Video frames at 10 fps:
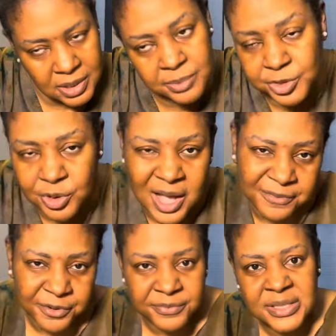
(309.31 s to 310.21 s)
i'm sure
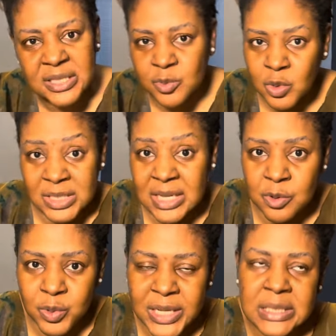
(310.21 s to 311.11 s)
half of it is
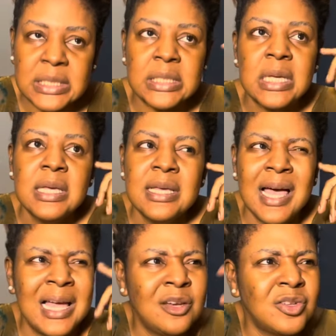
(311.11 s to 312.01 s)
water weight
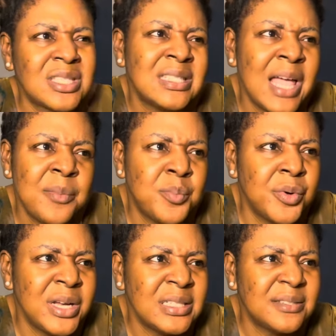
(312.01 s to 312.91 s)
i lost
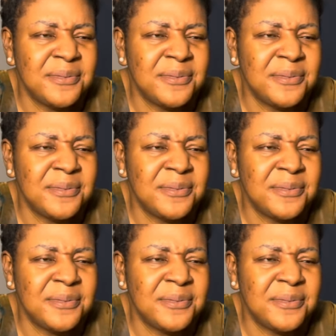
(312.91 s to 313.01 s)
9.5